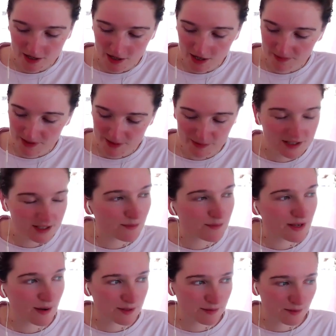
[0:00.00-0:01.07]
And there's been some
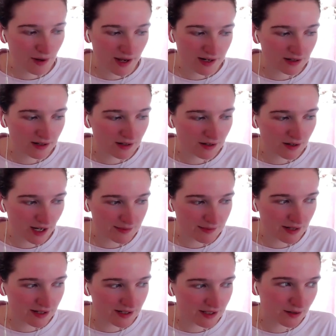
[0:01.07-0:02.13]
times when I
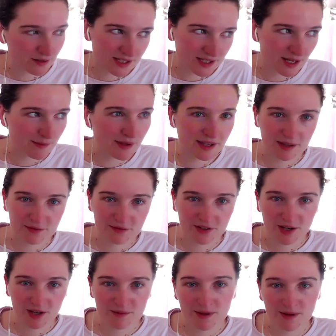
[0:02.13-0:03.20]
spend a lot of time making a
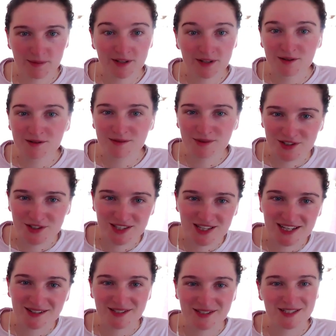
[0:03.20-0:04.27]
video, maybe no one watches
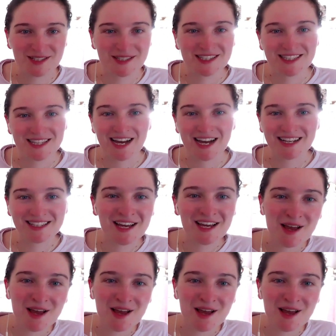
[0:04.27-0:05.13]
it, which is sad.